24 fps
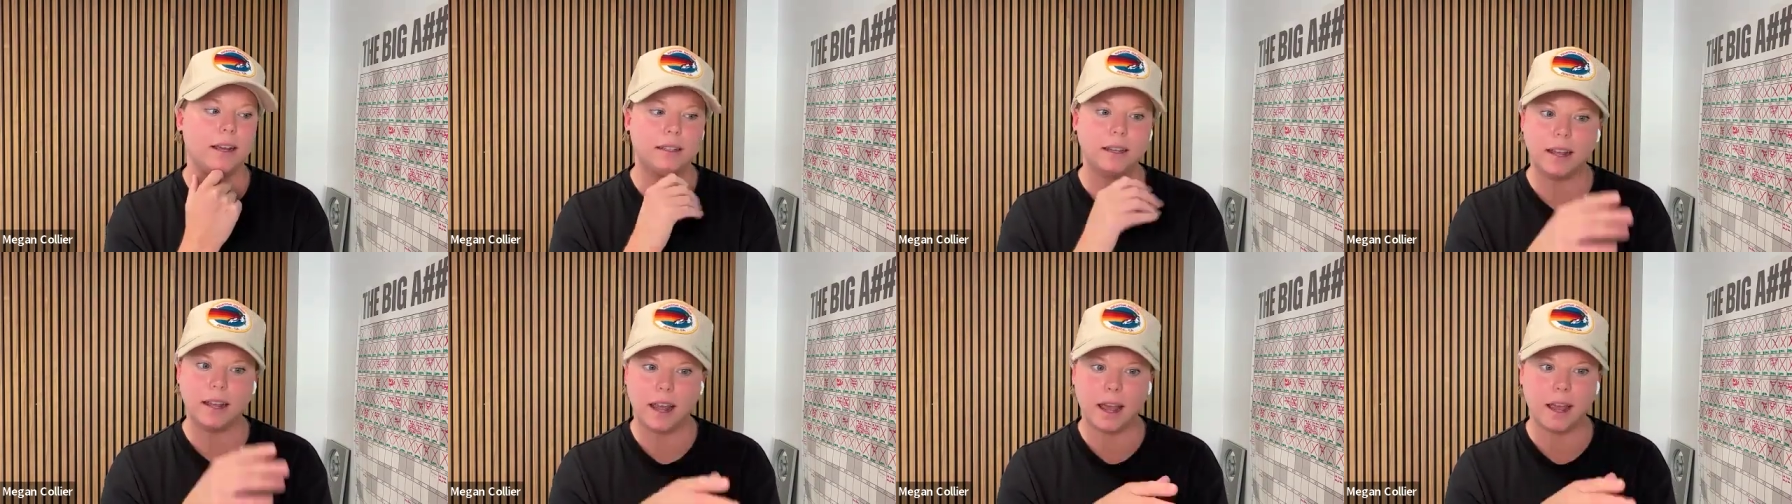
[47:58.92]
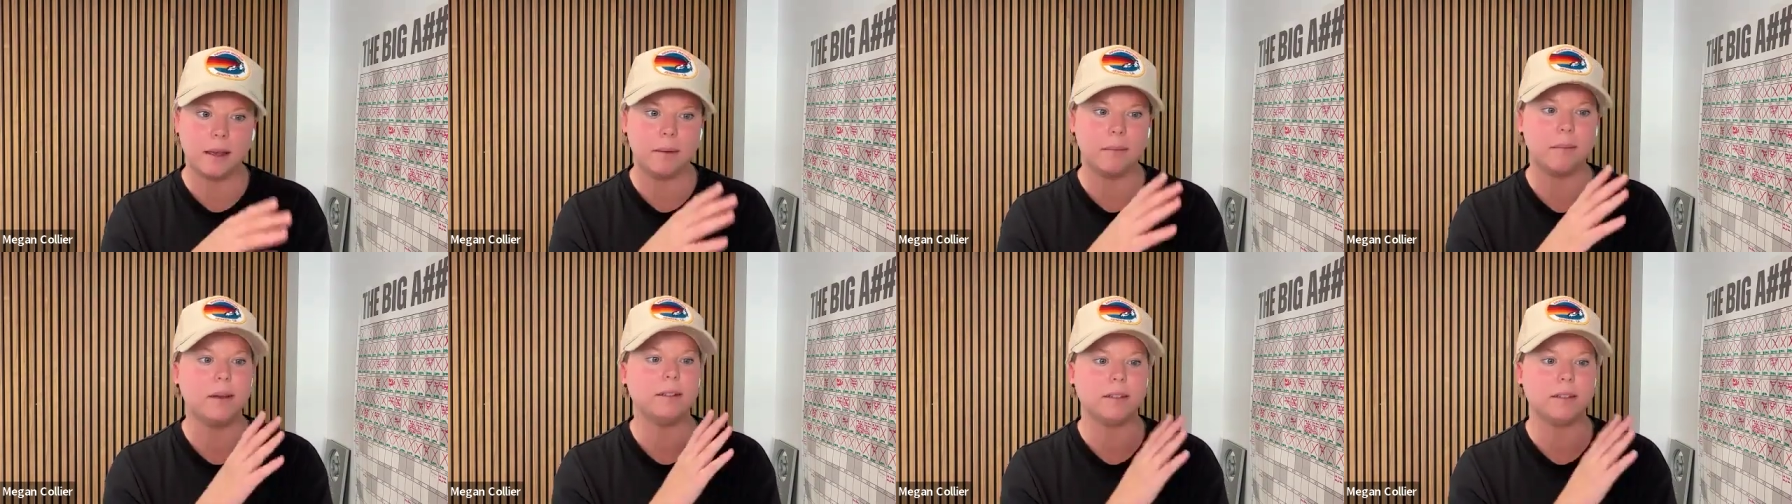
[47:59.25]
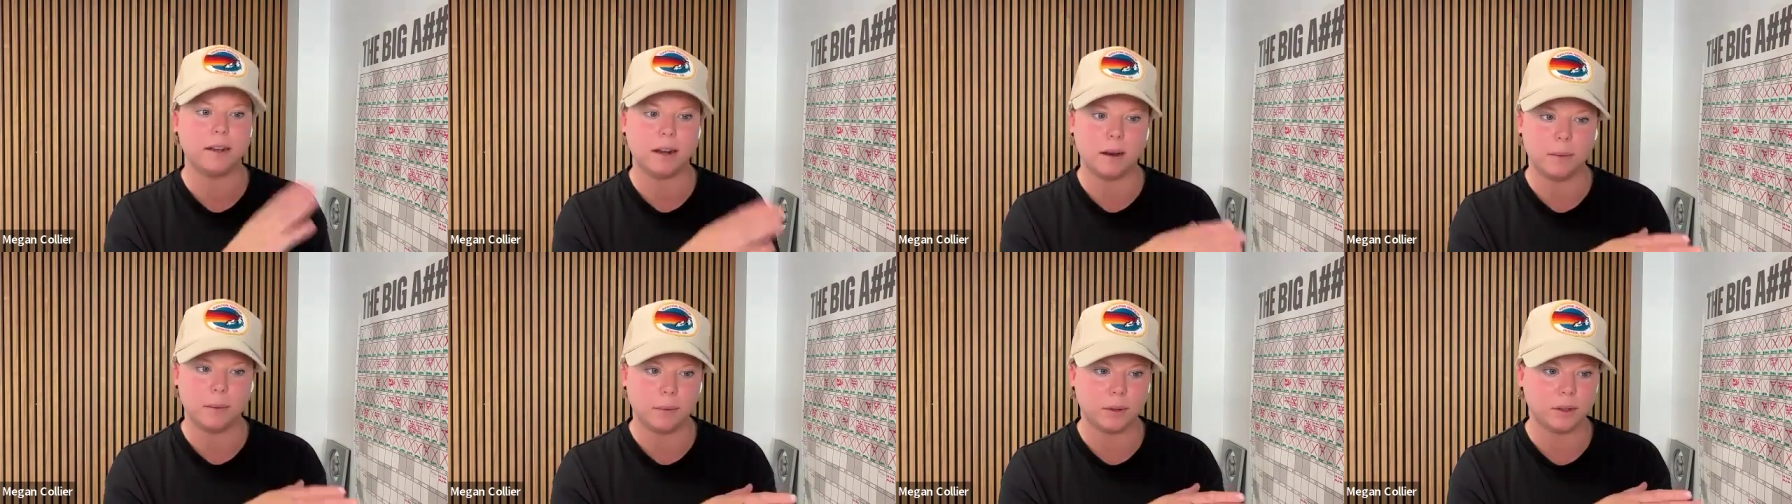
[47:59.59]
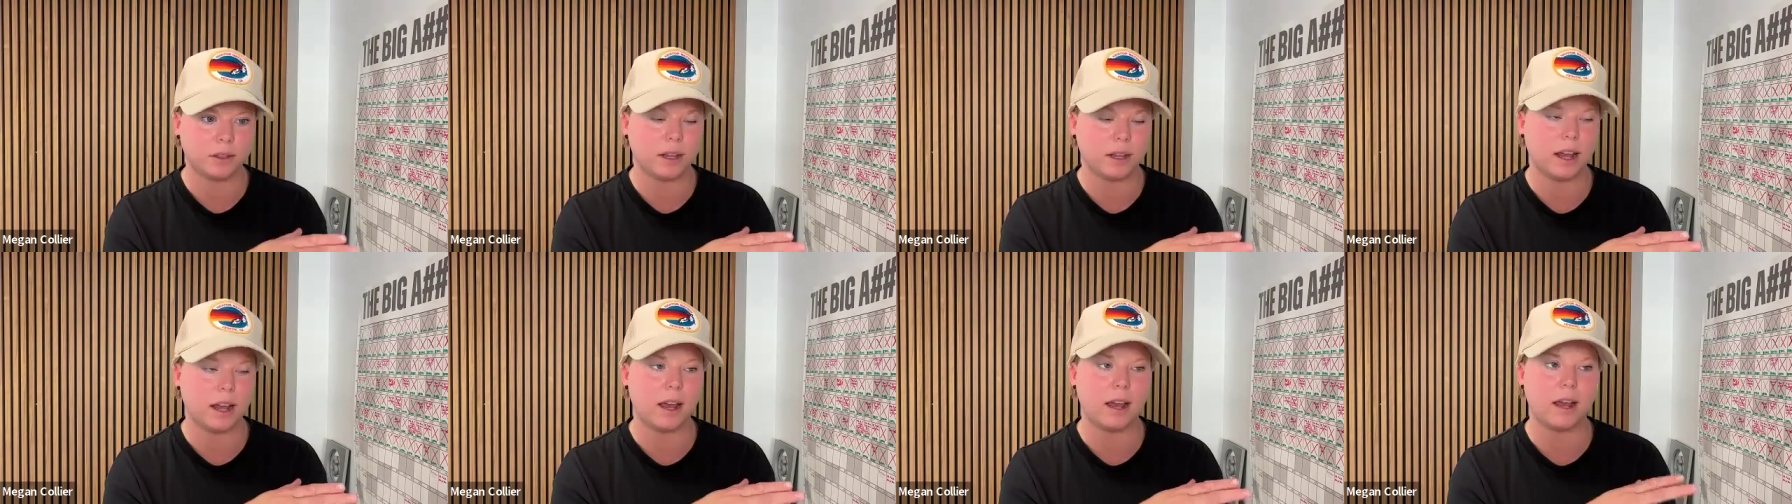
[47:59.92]
it's a game, it's a
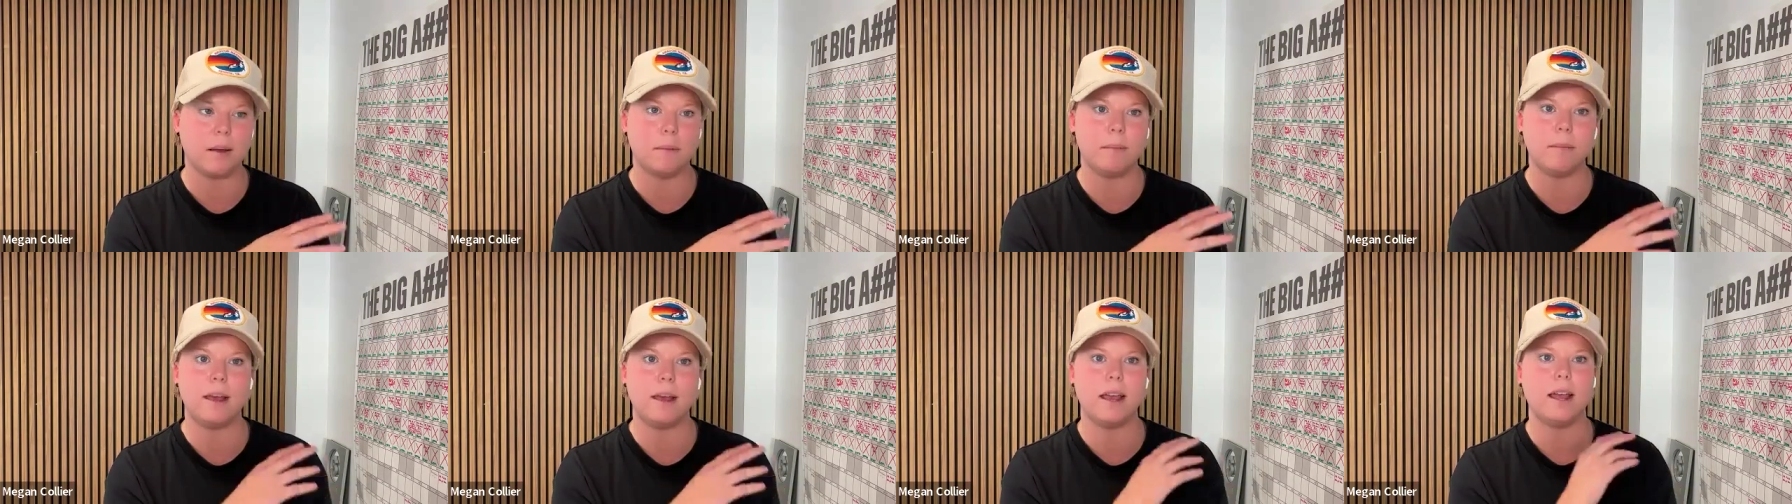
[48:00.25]
numbers game.